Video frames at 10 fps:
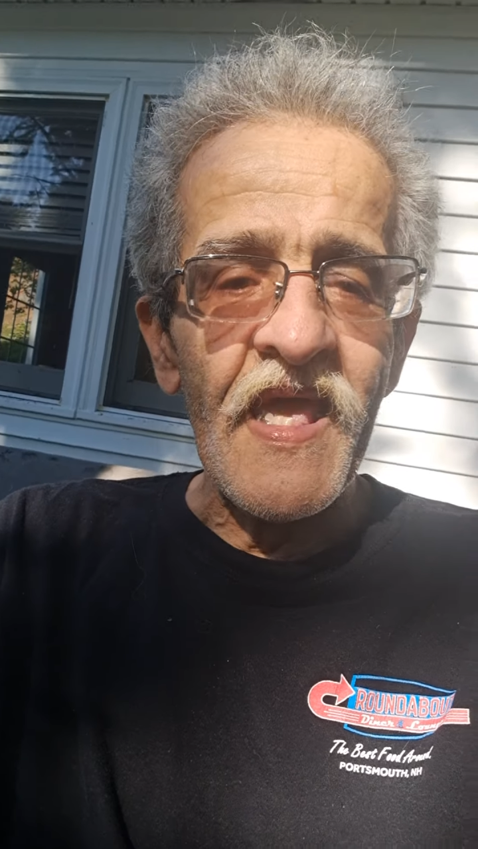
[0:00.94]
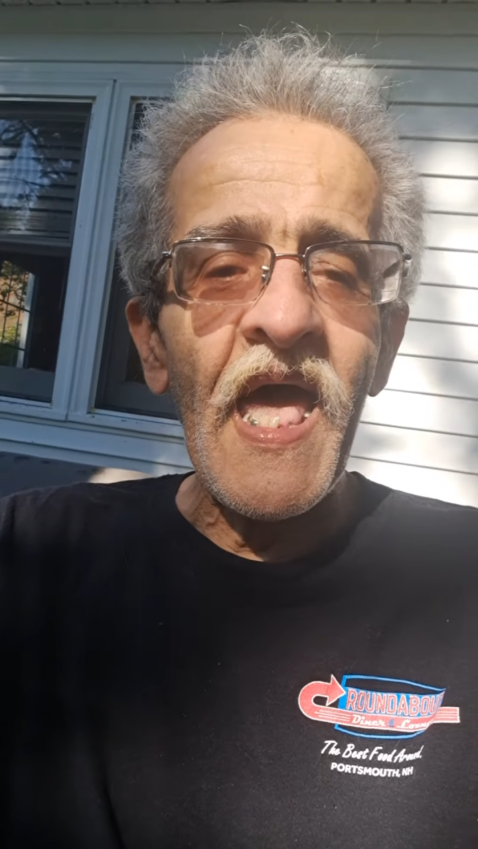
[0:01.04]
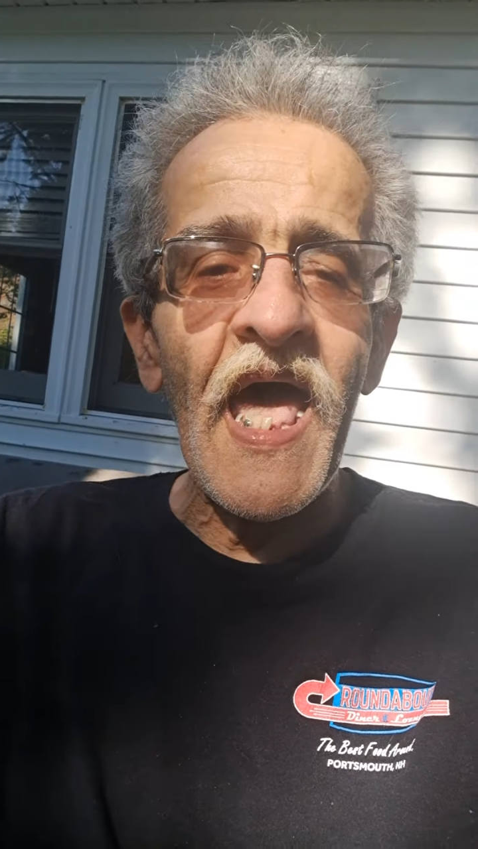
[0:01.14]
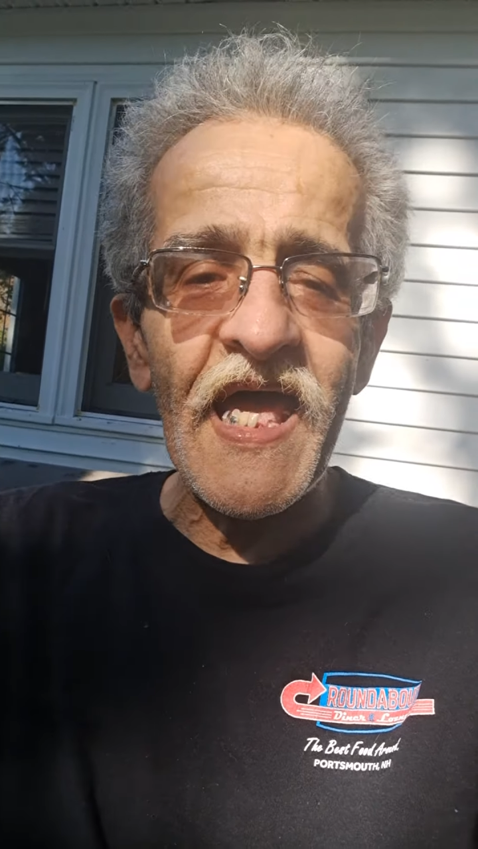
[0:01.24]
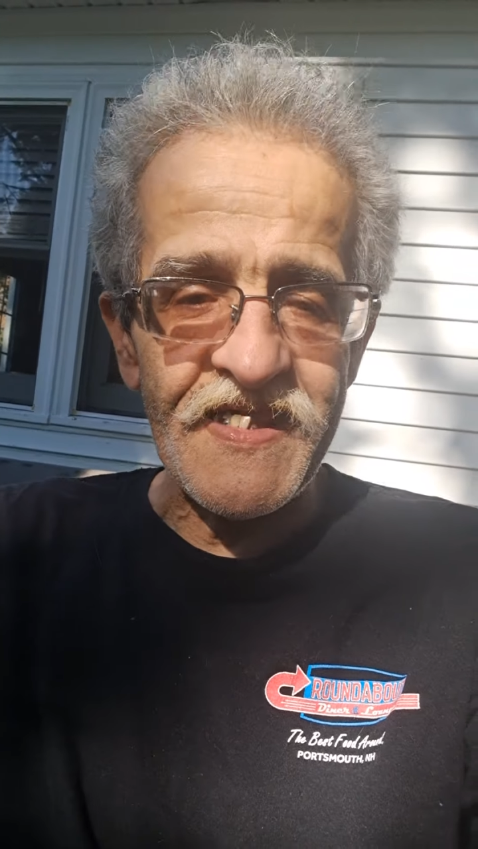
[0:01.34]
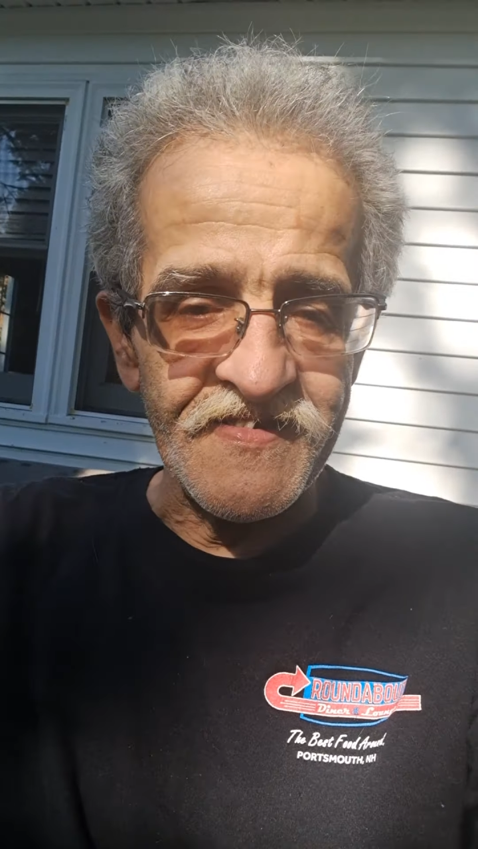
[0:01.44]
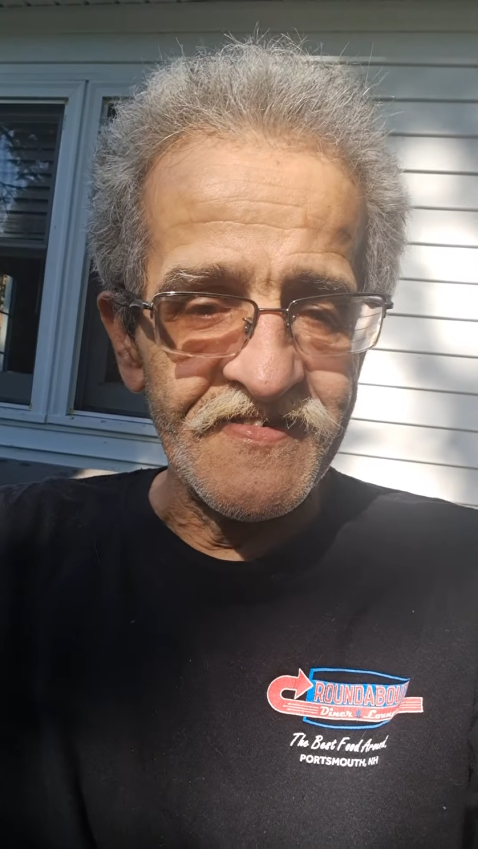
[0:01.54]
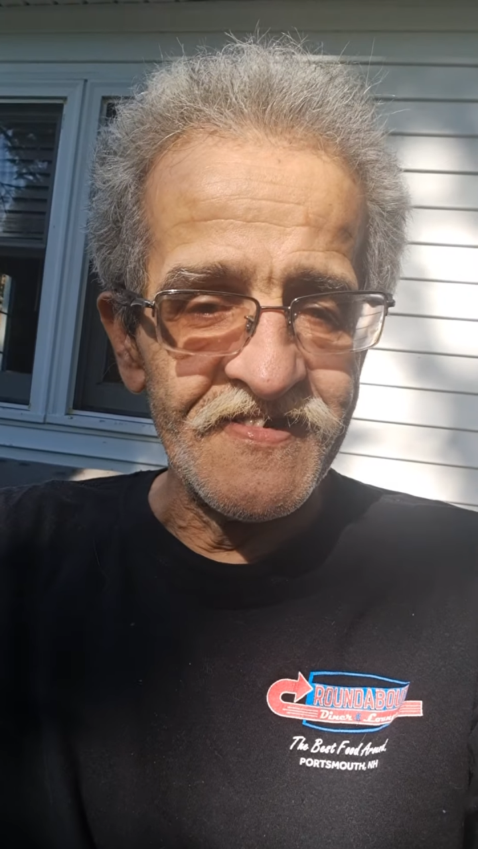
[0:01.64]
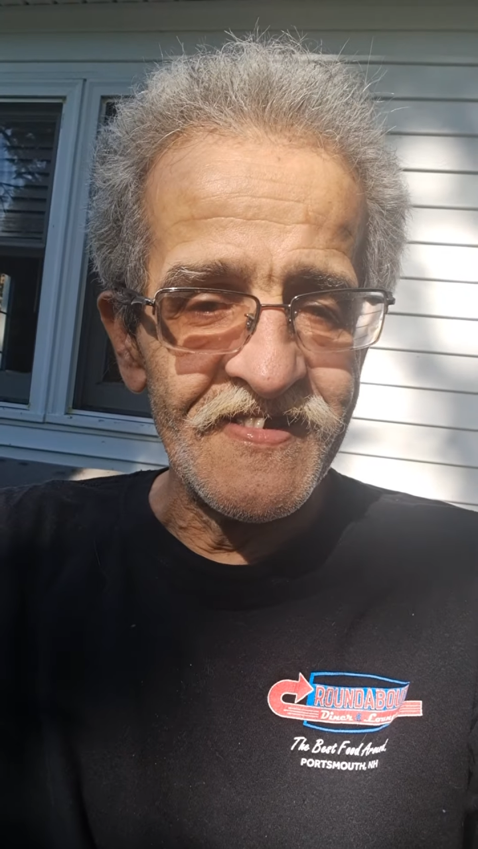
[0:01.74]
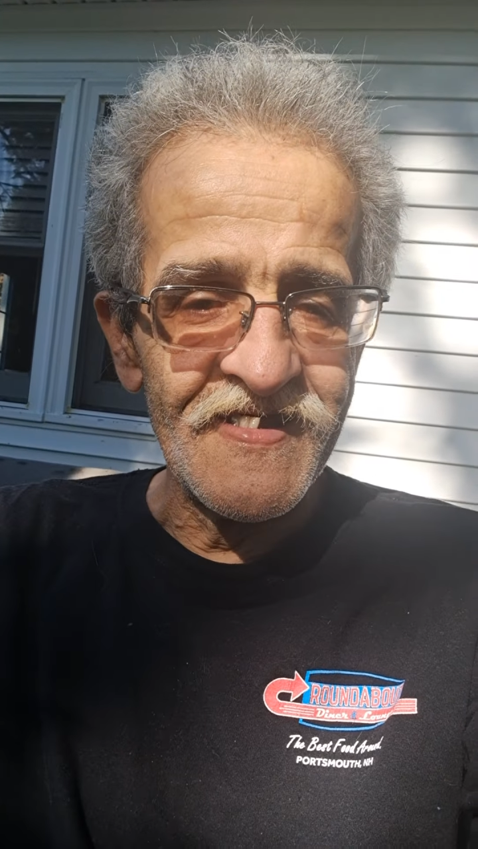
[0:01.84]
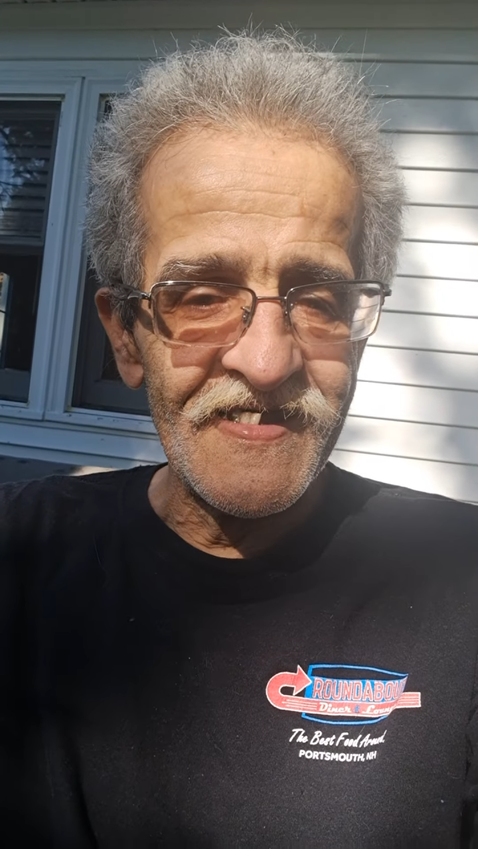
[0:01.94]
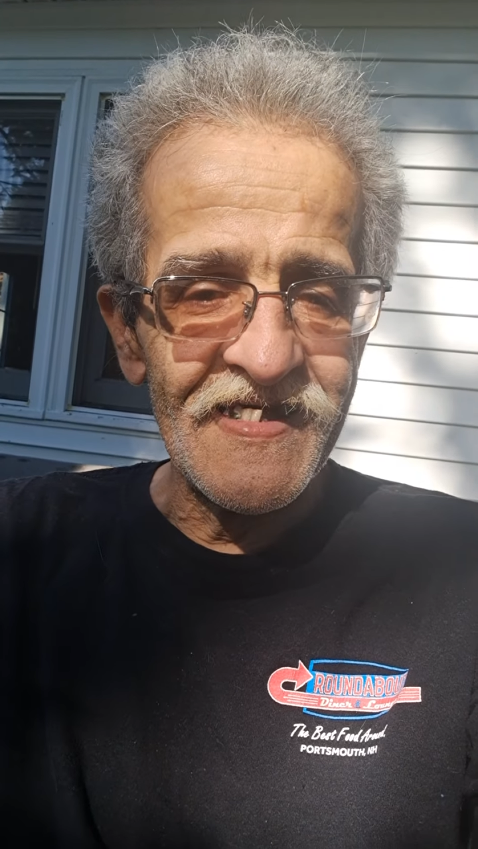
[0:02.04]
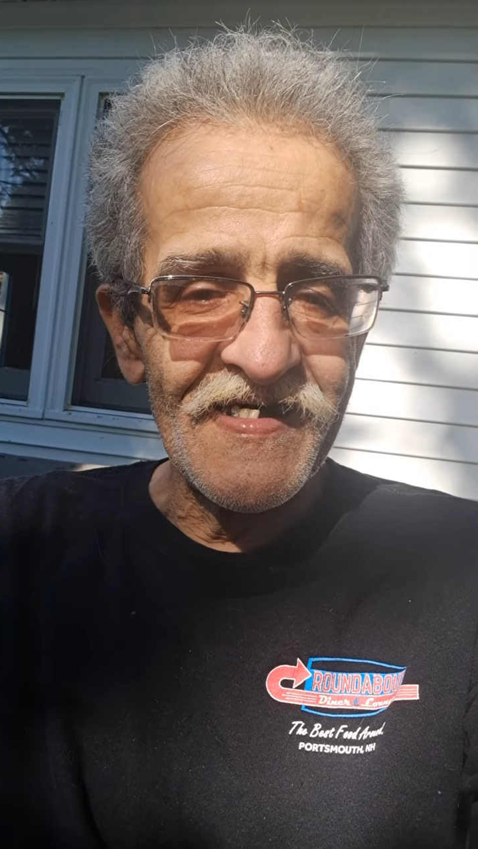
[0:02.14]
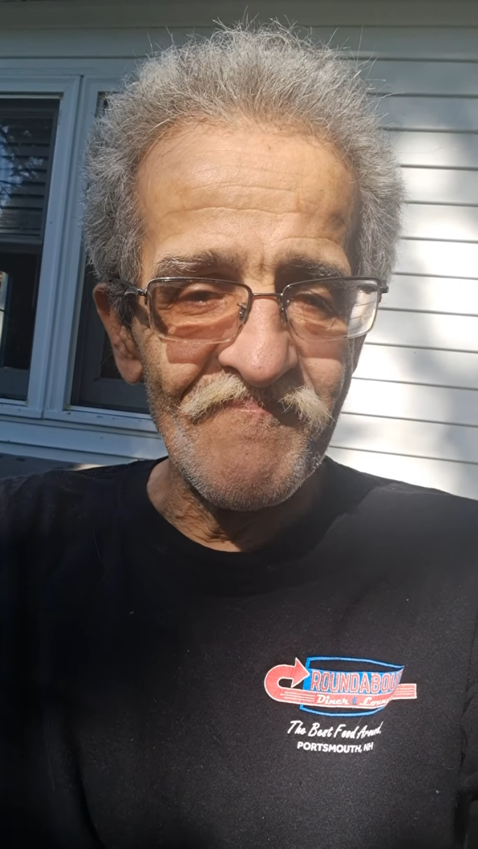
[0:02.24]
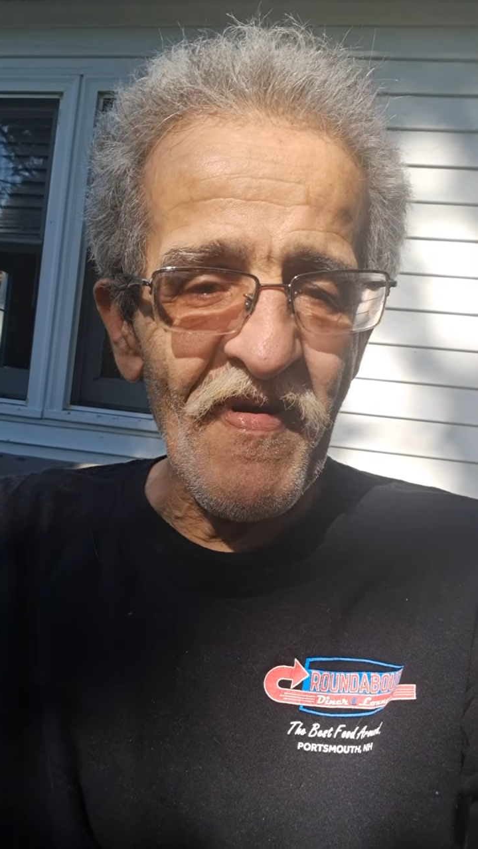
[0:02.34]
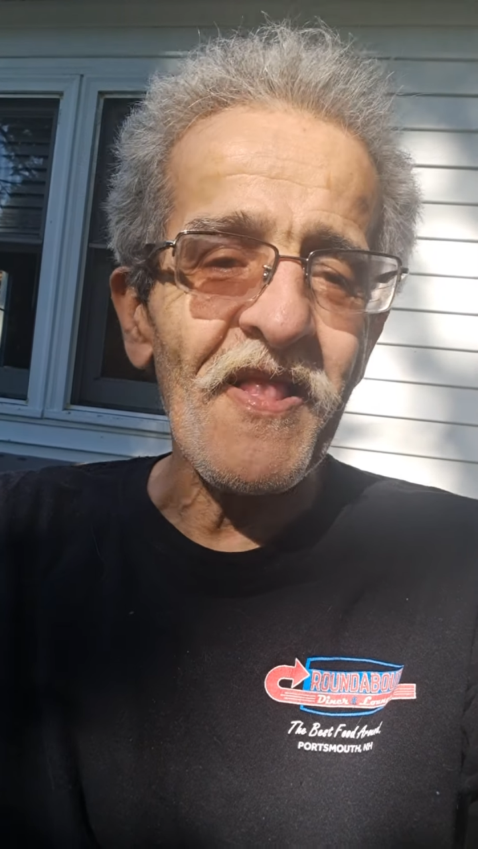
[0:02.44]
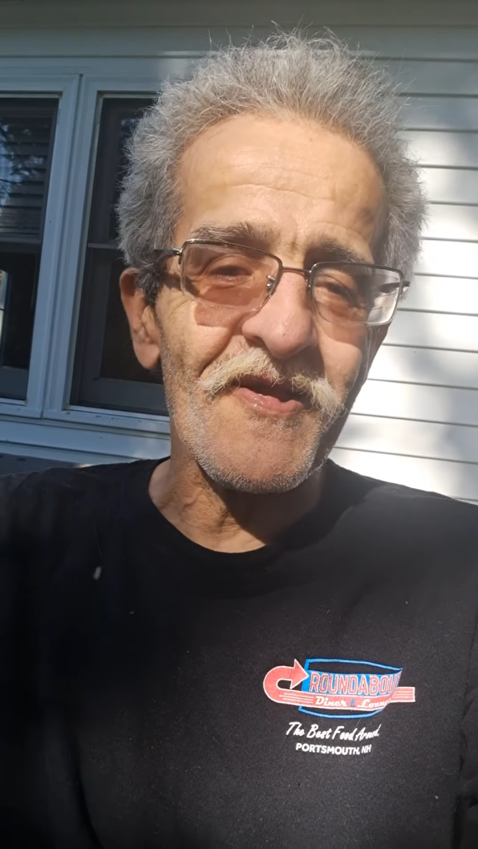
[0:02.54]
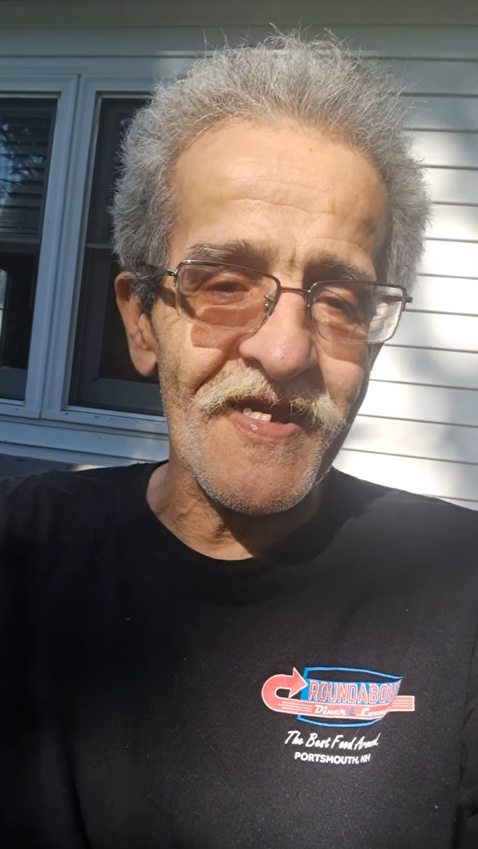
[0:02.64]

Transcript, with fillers: Hey, Butler